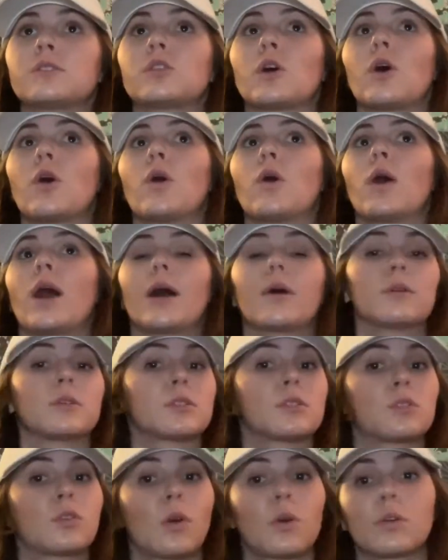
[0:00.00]
So I
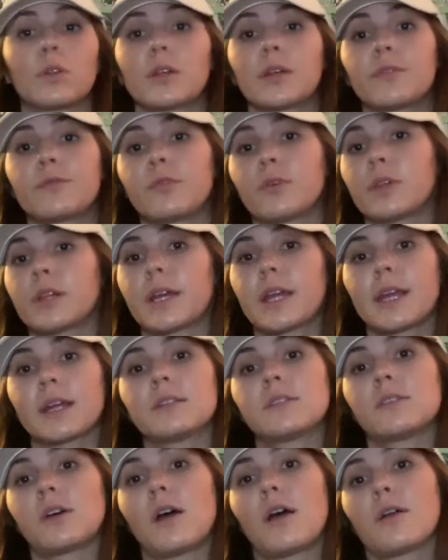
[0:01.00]
was totally fully
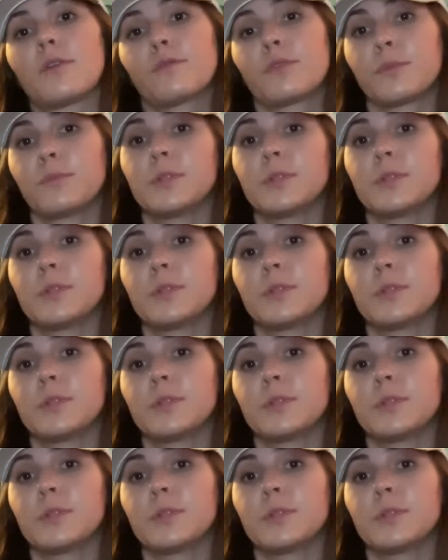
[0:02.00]
hands-on